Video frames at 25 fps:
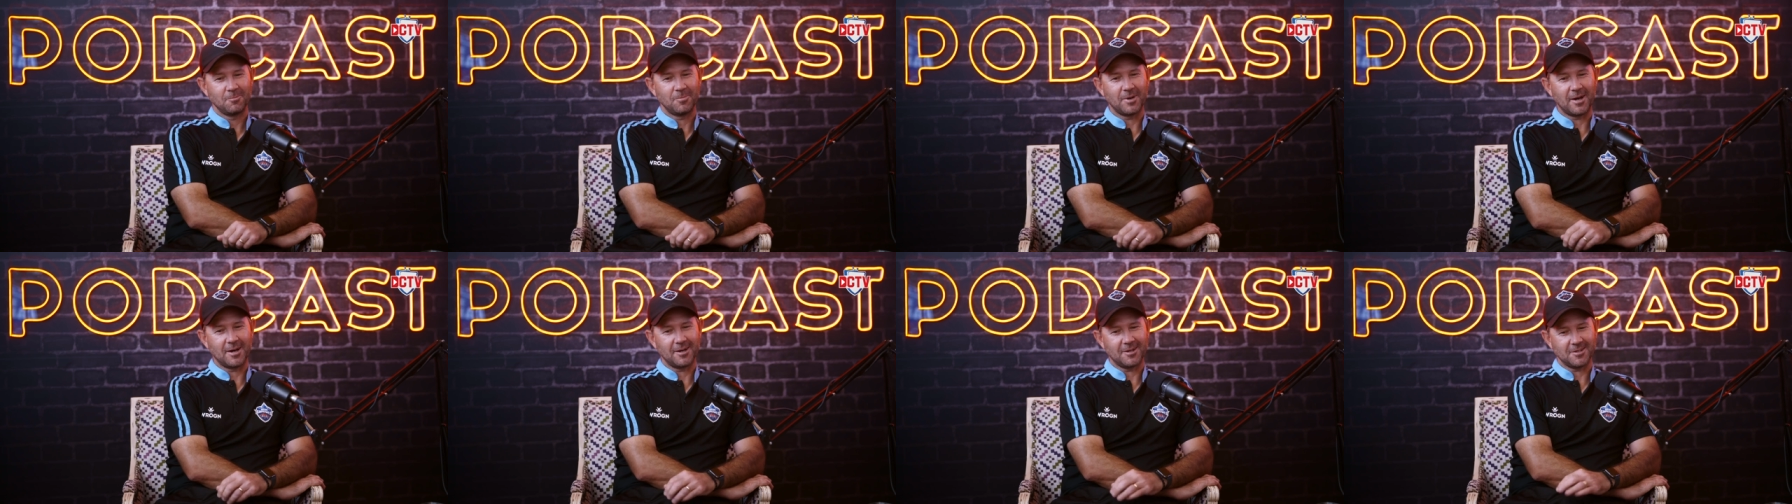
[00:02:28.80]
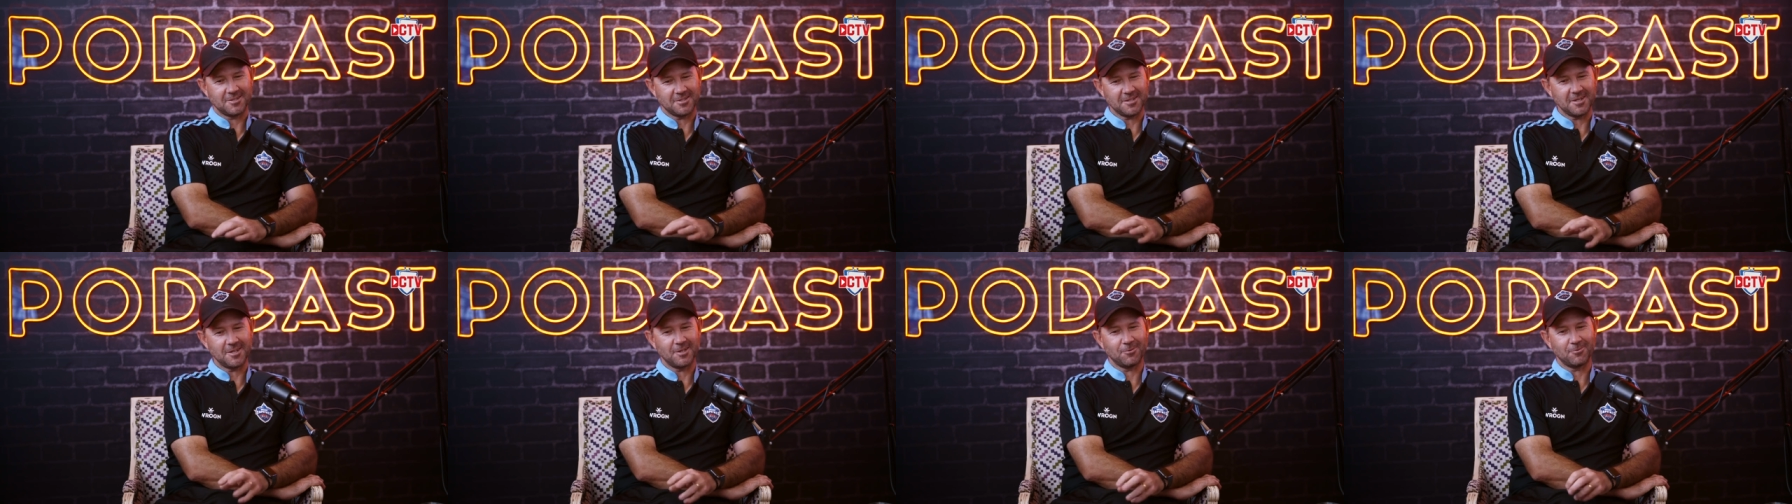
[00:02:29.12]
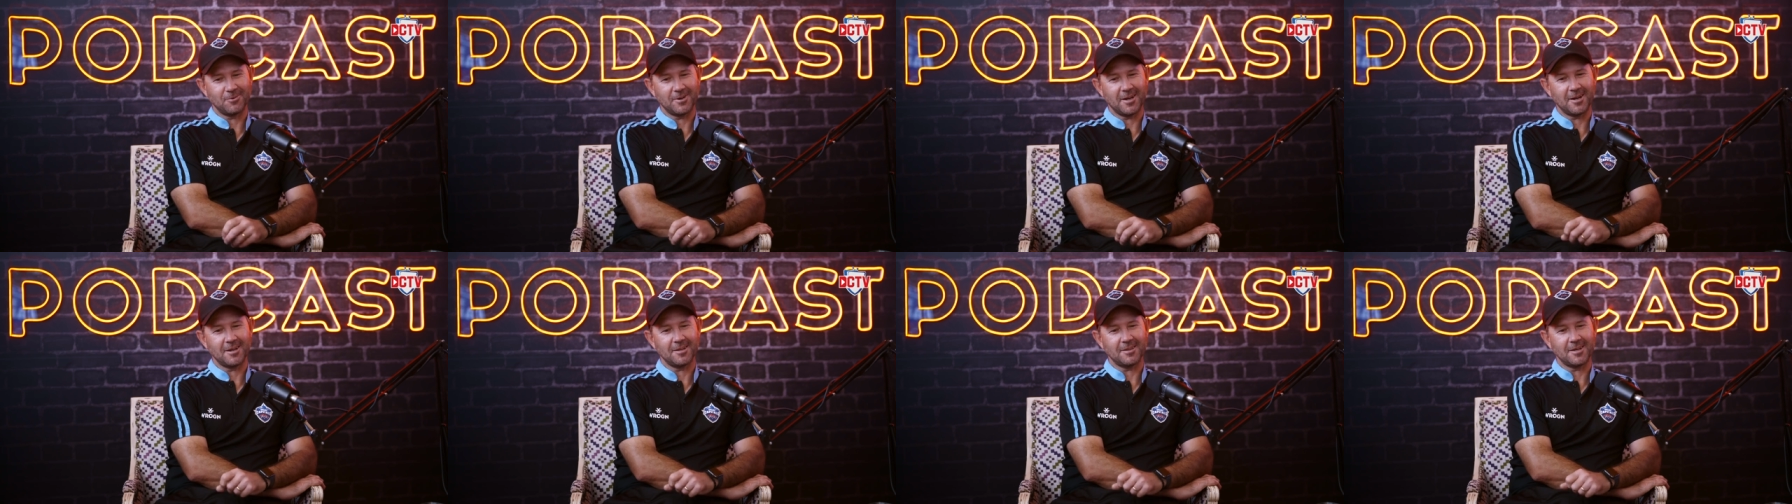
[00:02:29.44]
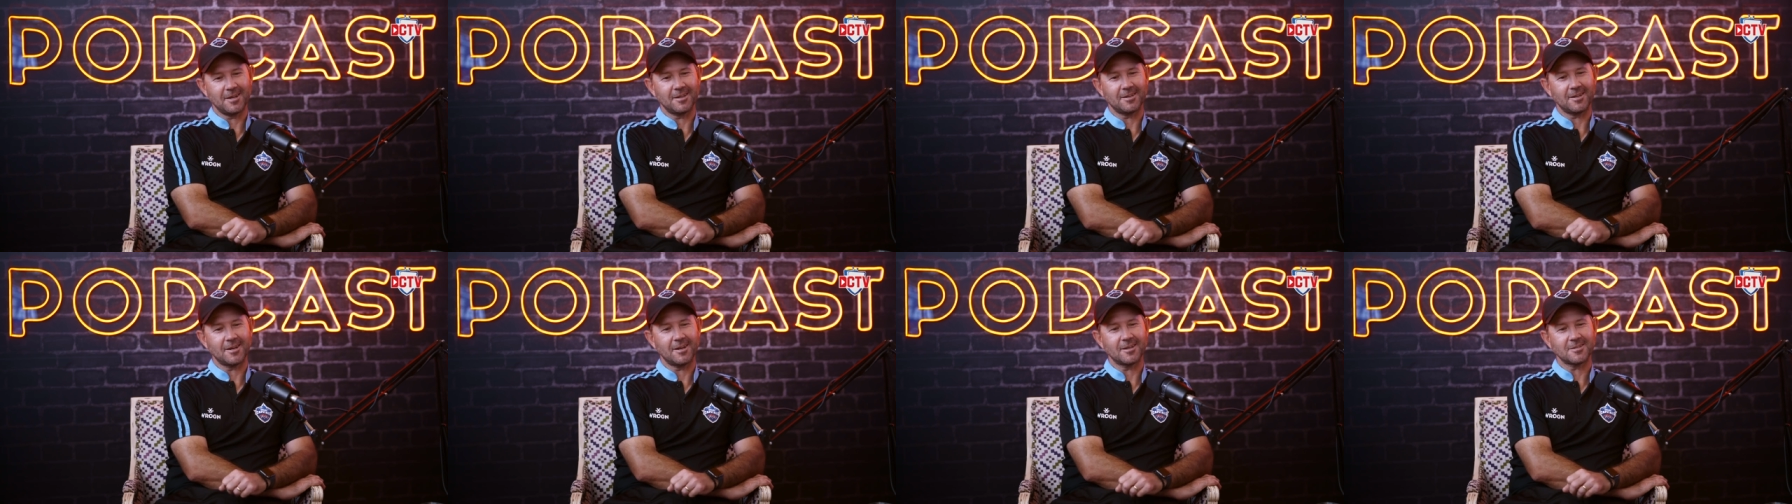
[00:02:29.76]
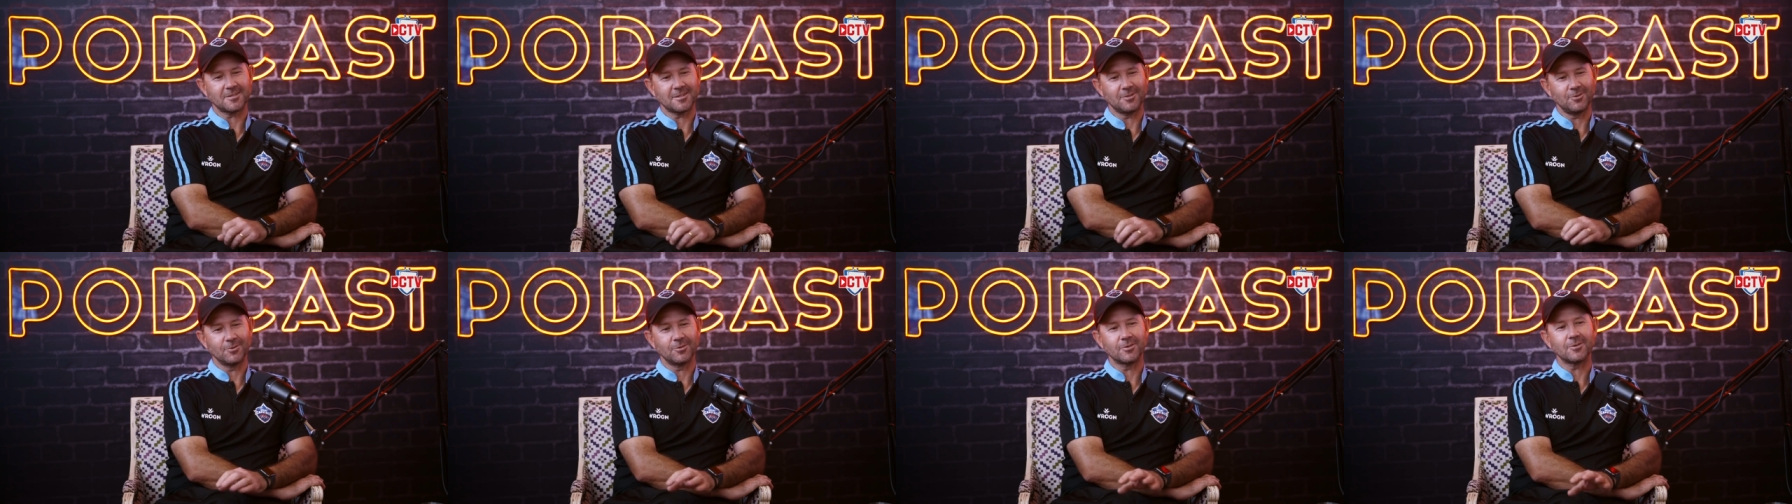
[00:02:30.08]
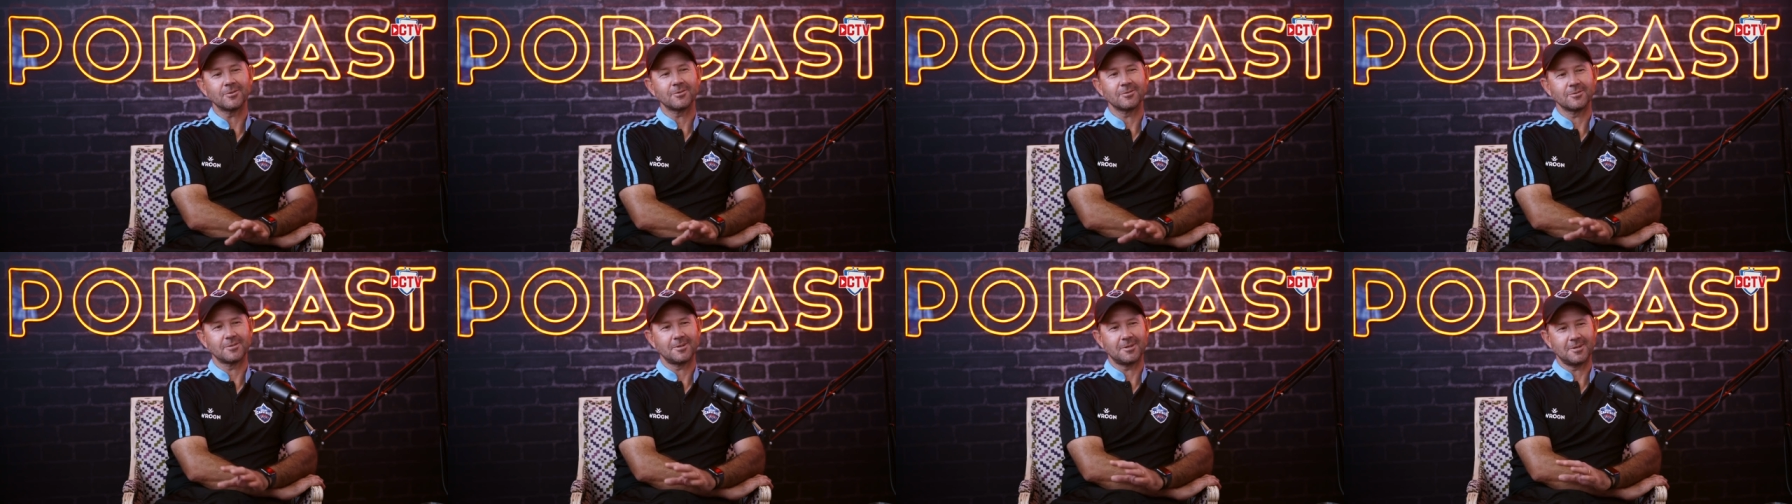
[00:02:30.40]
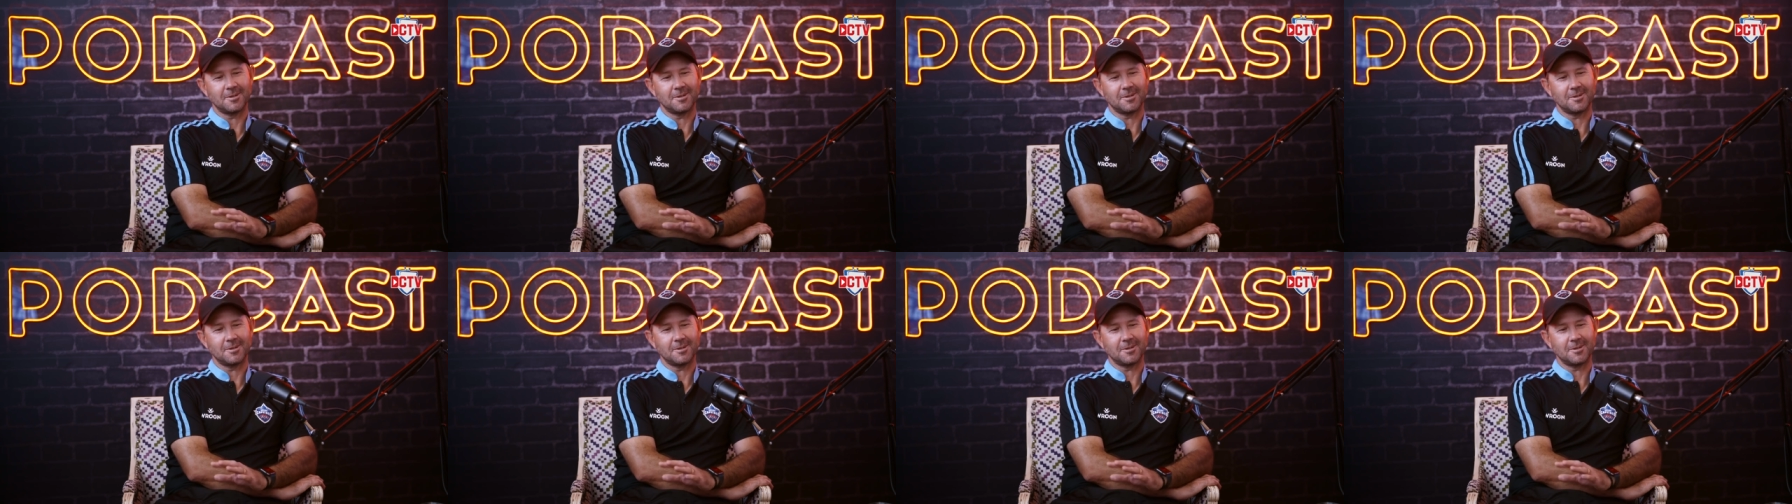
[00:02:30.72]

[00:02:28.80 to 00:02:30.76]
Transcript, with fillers: but I said to Rianna that day, I said, look,